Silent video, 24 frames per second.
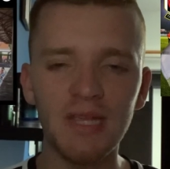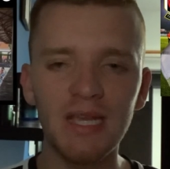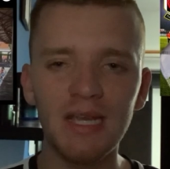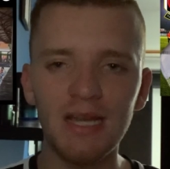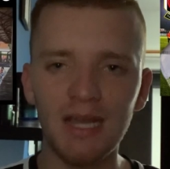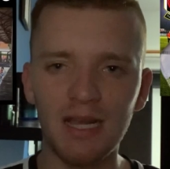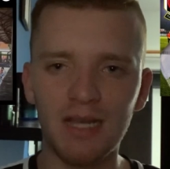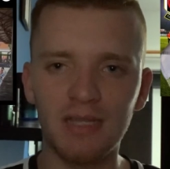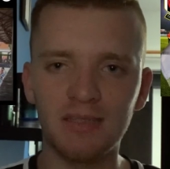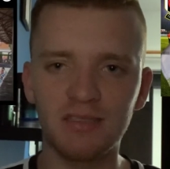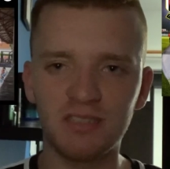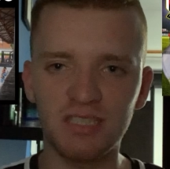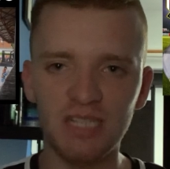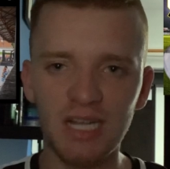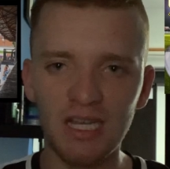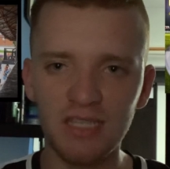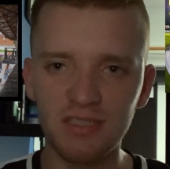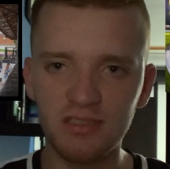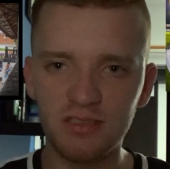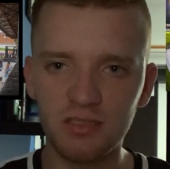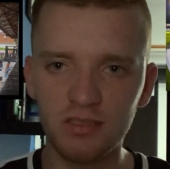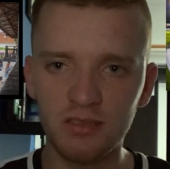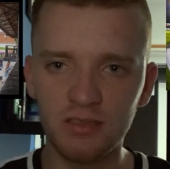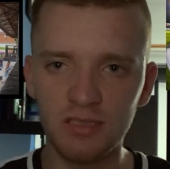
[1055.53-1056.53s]
And
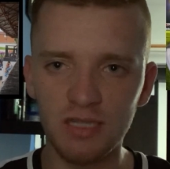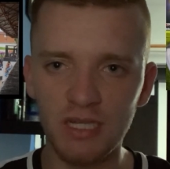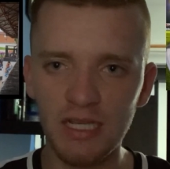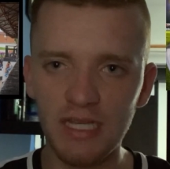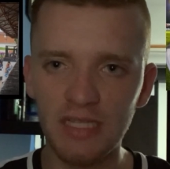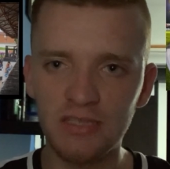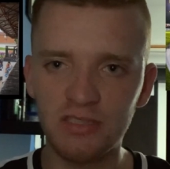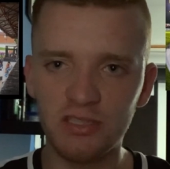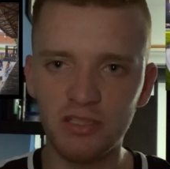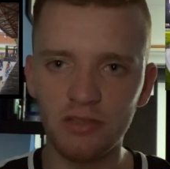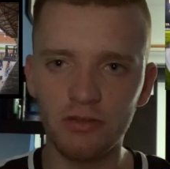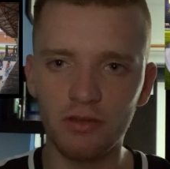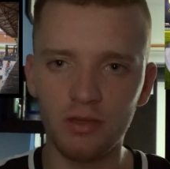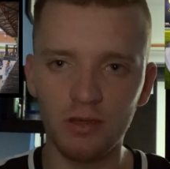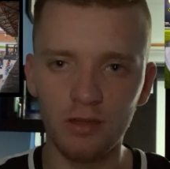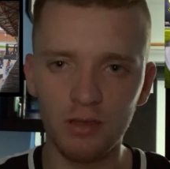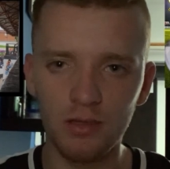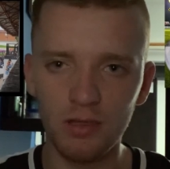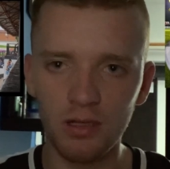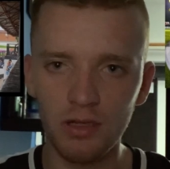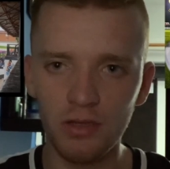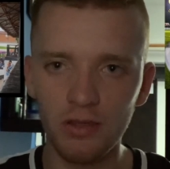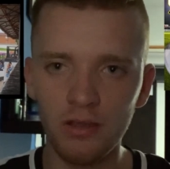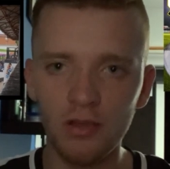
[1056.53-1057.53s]
lastly, to
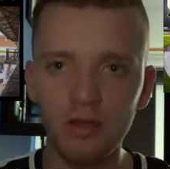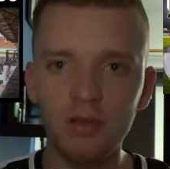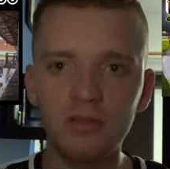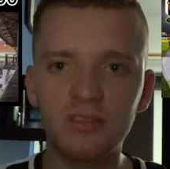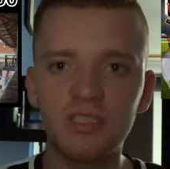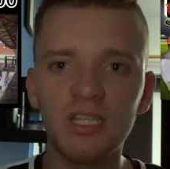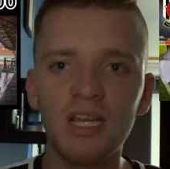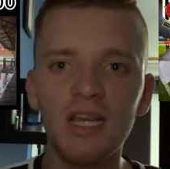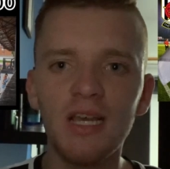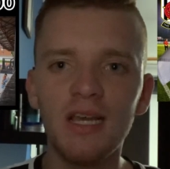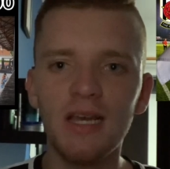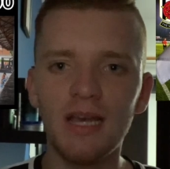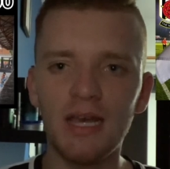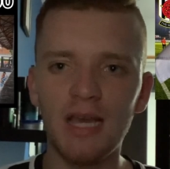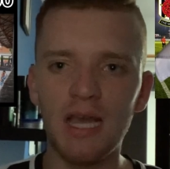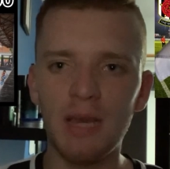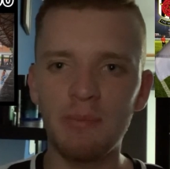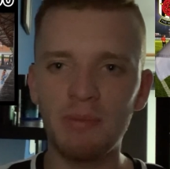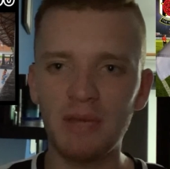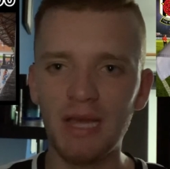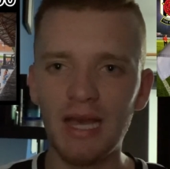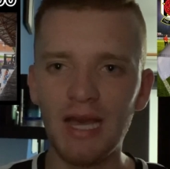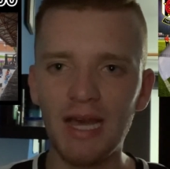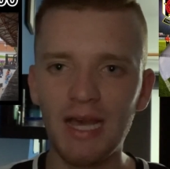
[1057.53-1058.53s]
conclude,
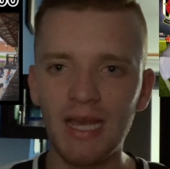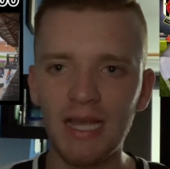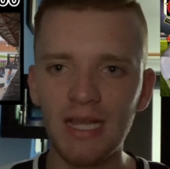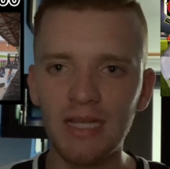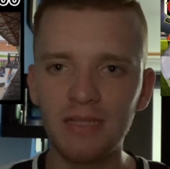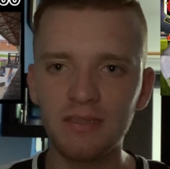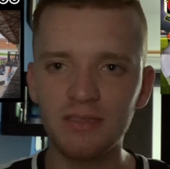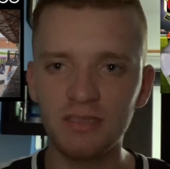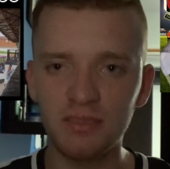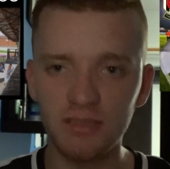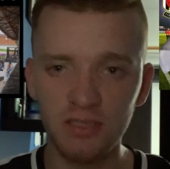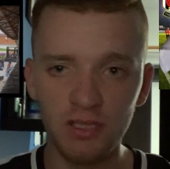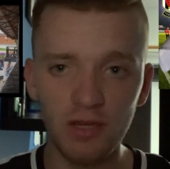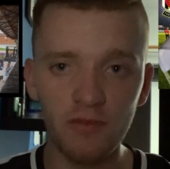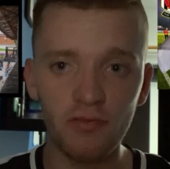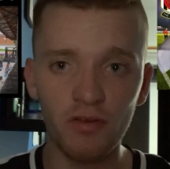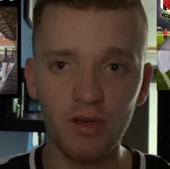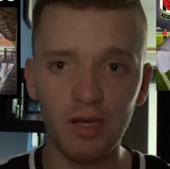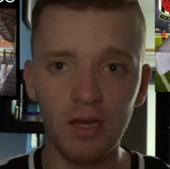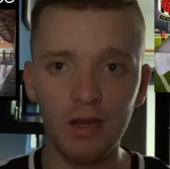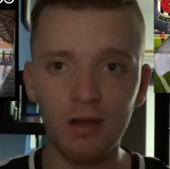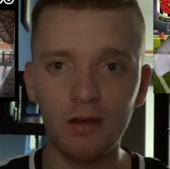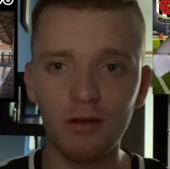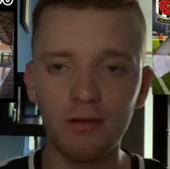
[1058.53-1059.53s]
behind the other
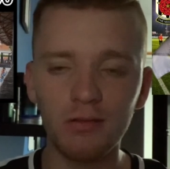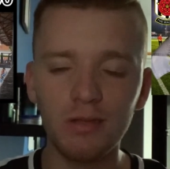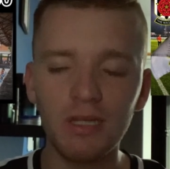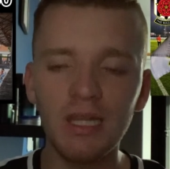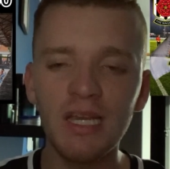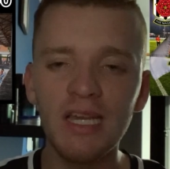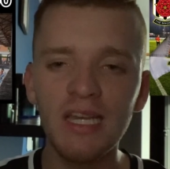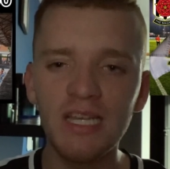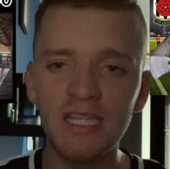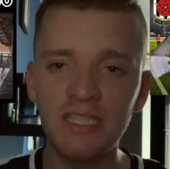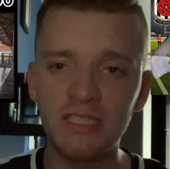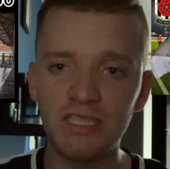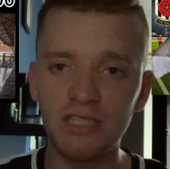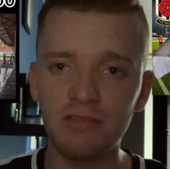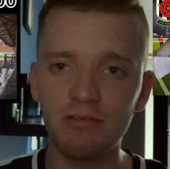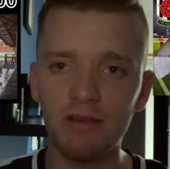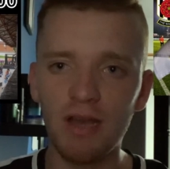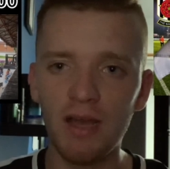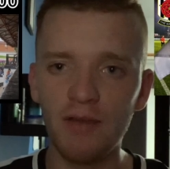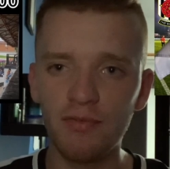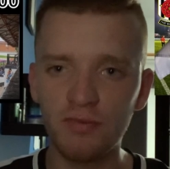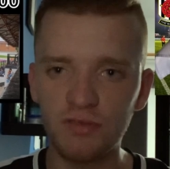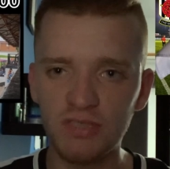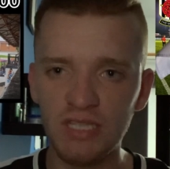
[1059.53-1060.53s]
goal, you do
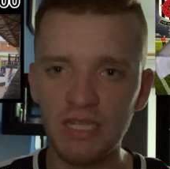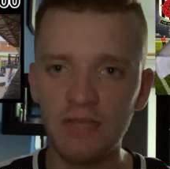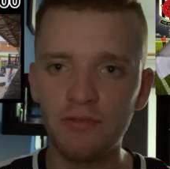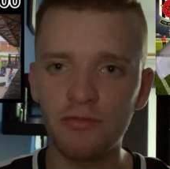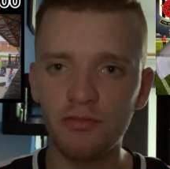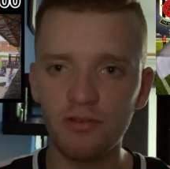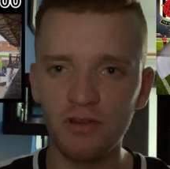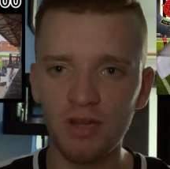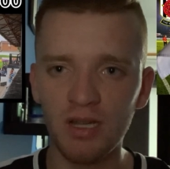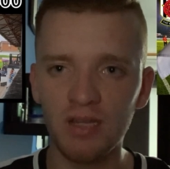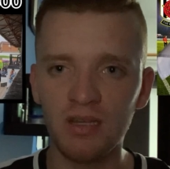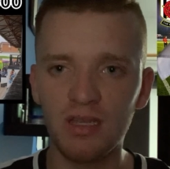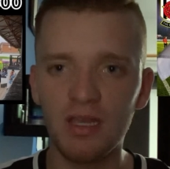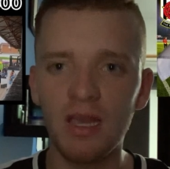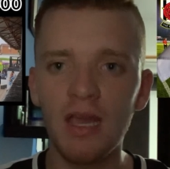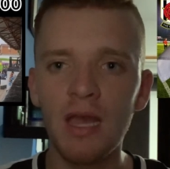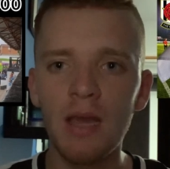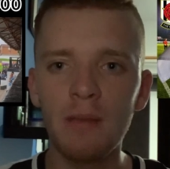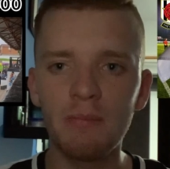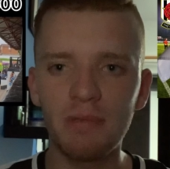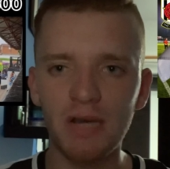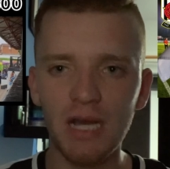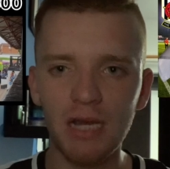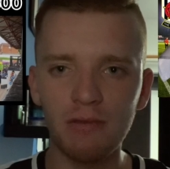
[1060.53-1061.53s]
have the Frank
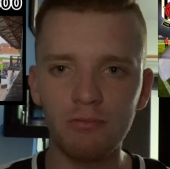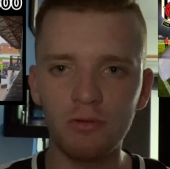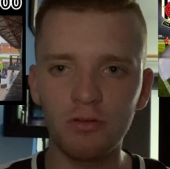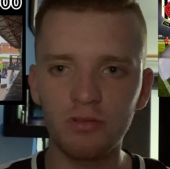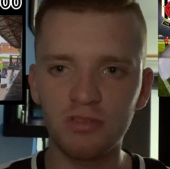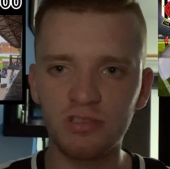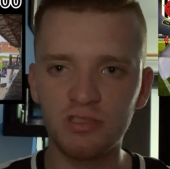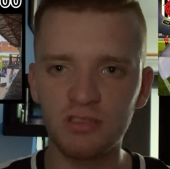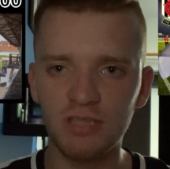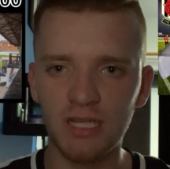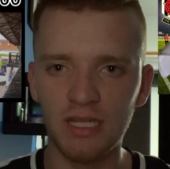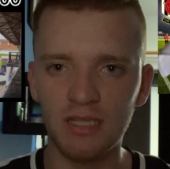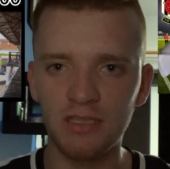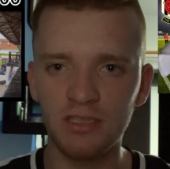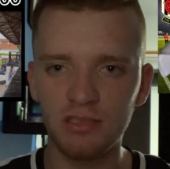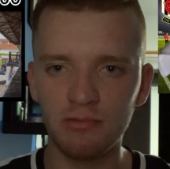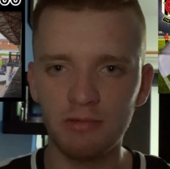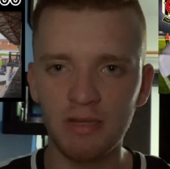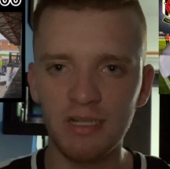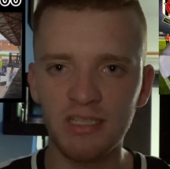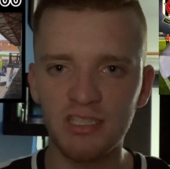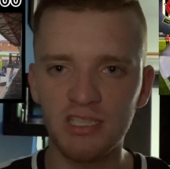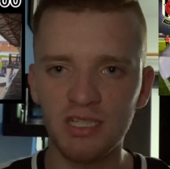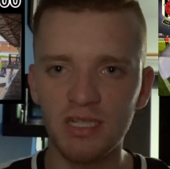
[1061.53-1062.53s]
Powell stand,
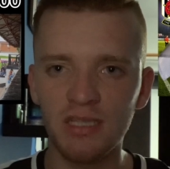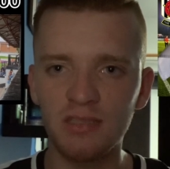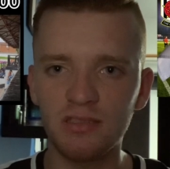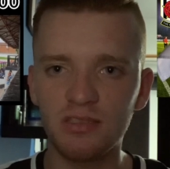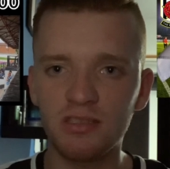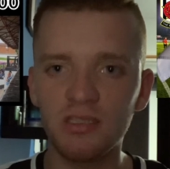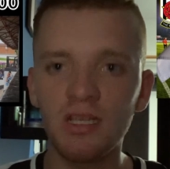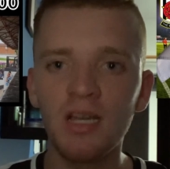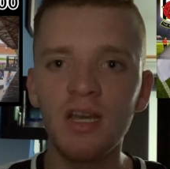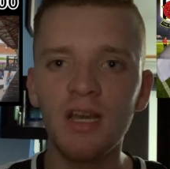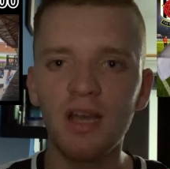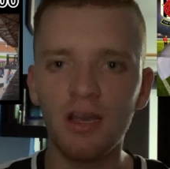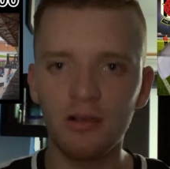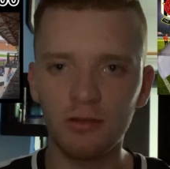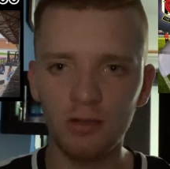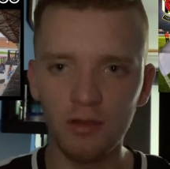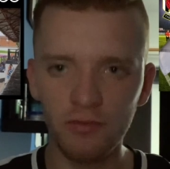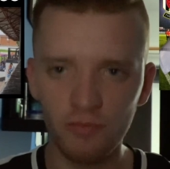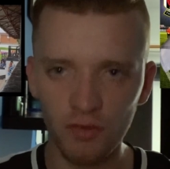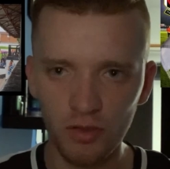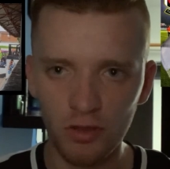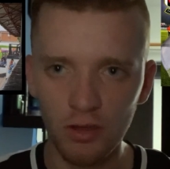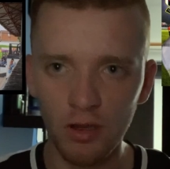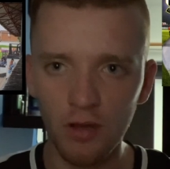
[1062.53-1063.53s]
which is
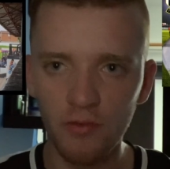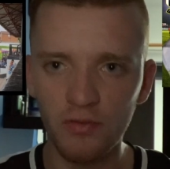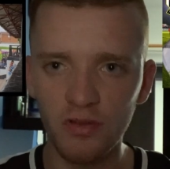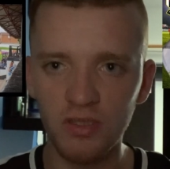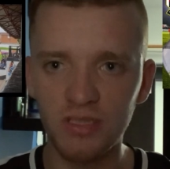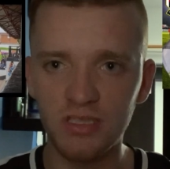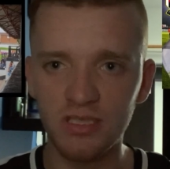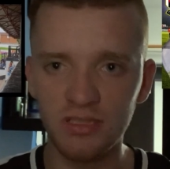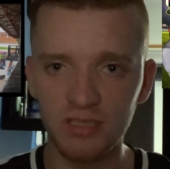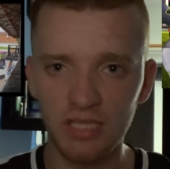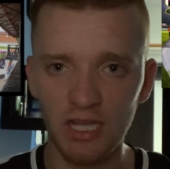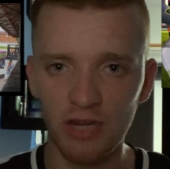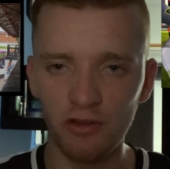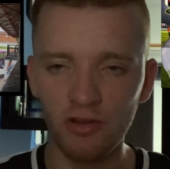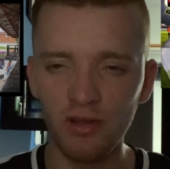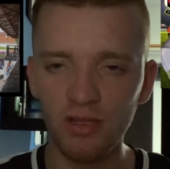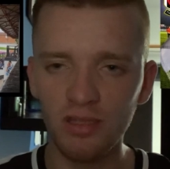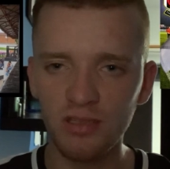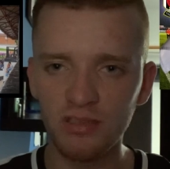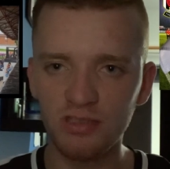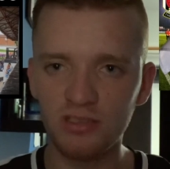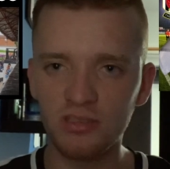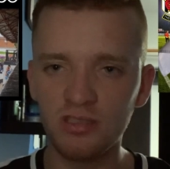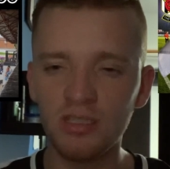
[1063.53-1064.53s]
another covered
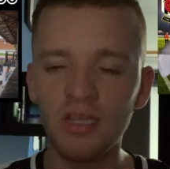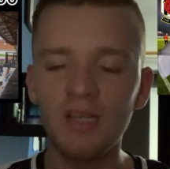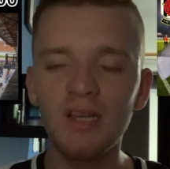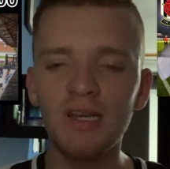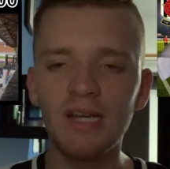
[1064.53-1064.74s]
terrace.